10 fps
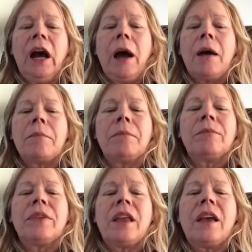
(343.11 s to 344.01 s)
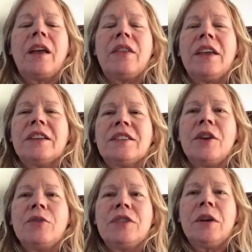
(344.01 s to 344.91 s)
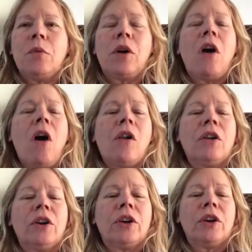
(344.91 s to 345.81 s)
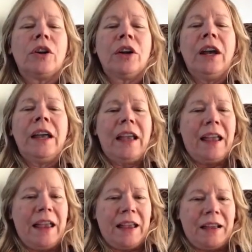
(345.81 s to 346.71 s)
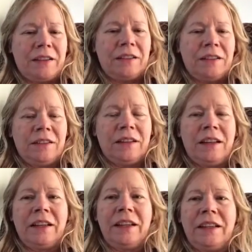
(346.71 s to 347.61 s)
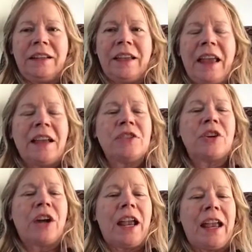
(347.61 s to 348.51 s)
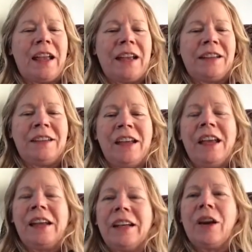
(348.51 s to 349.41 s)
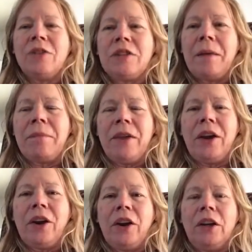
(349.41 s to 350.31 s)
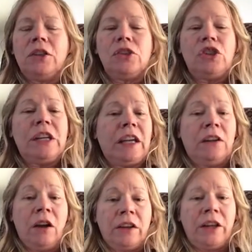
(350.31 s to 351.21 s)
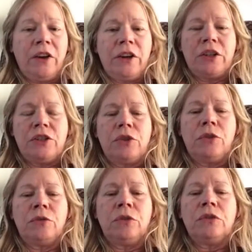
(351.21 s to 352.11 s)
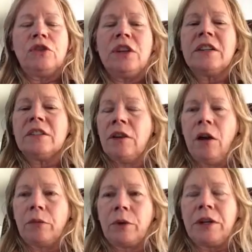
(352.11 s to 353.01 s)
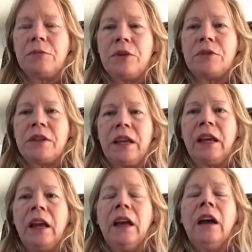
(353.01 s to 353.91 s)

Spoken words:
The associate, we'll call her Anne. Cantor Anne goes up there. She cannot carry a tune. She does not read music.